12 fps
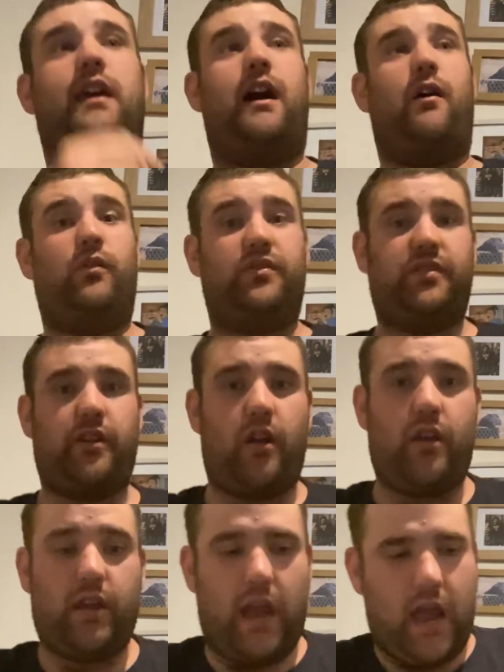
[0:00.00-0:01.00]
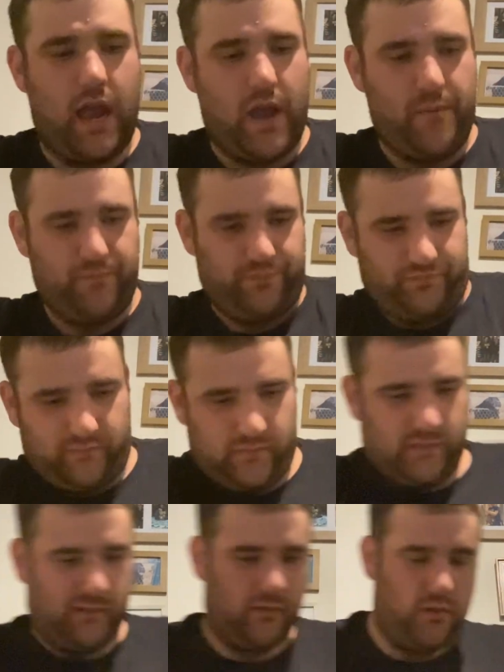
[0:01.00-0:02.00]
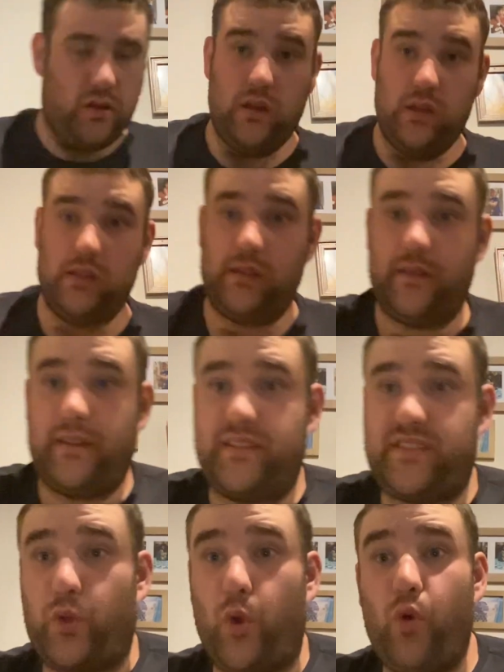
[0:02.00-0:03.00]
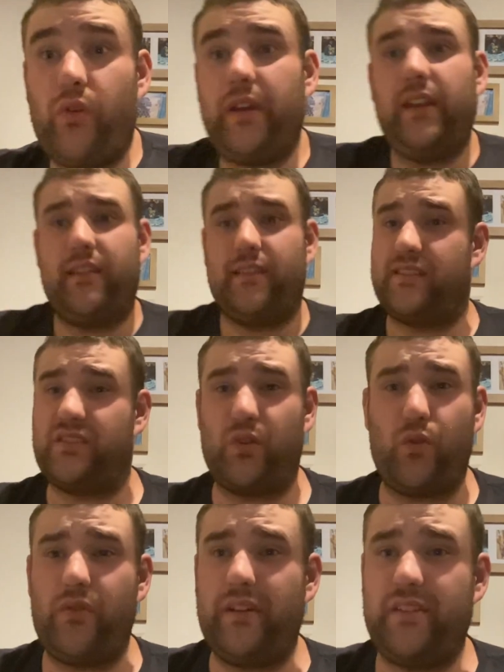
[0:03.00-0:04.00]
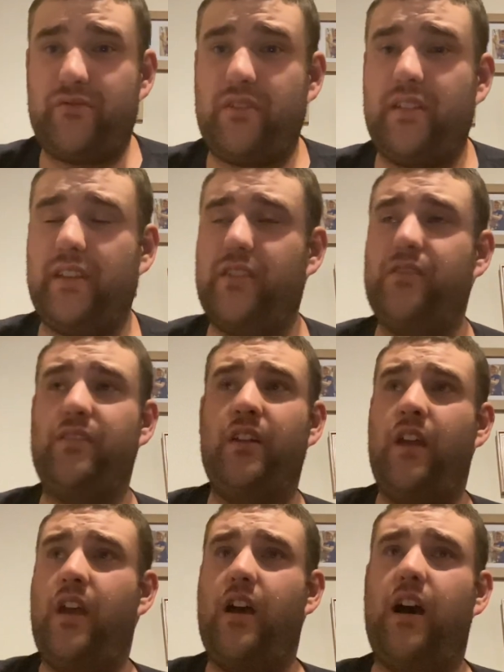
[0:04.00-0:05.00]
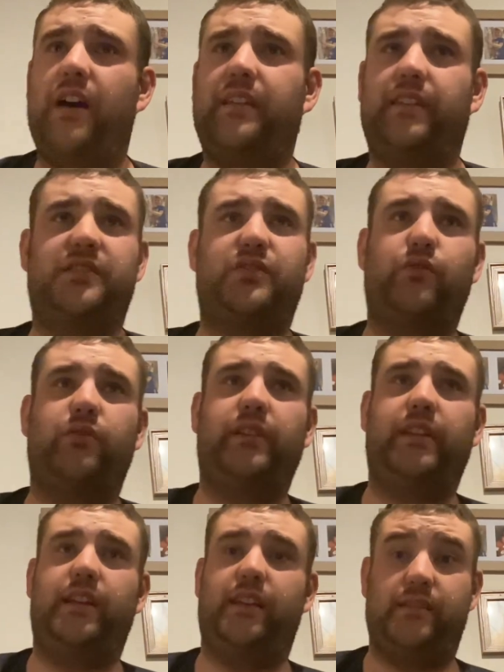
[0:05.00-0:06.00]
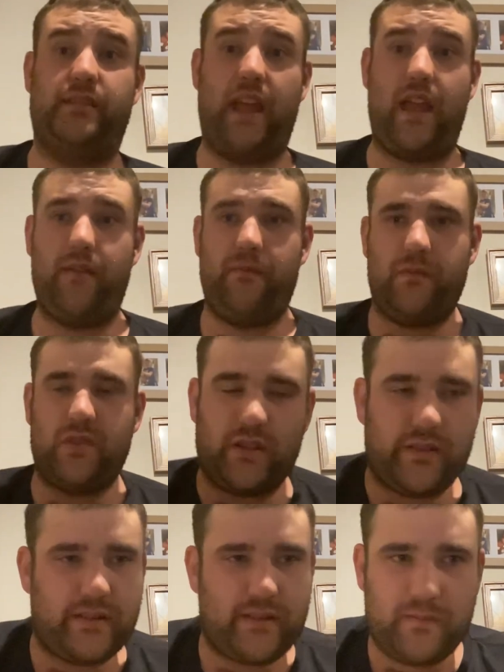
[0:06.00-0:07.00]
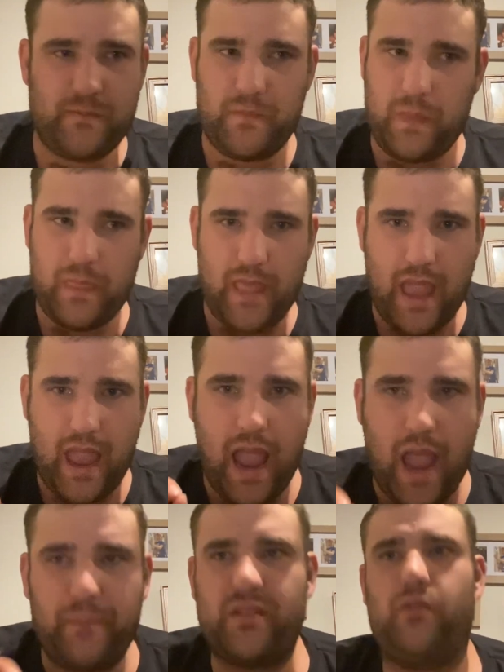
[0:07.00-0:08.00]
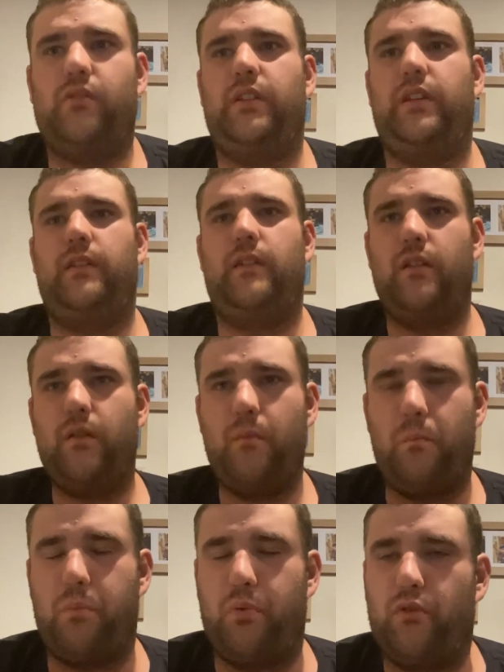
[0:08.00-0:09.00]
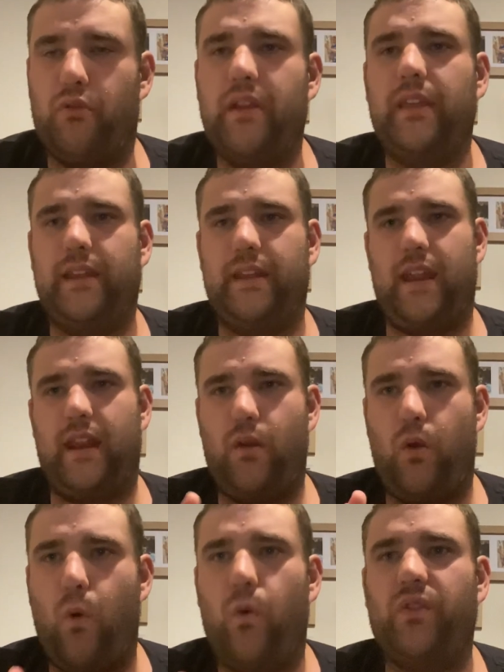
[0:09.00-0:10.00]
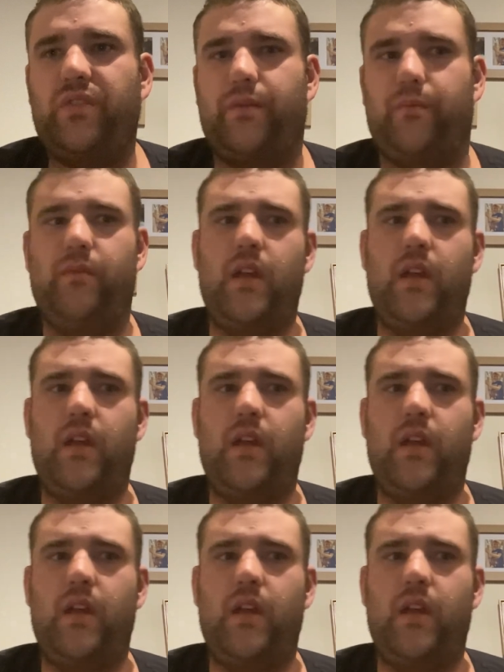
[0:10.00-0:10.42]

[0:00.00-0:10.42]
Also, um, the story, the story is really good. I think the story is just absolutely brilliant and awesome.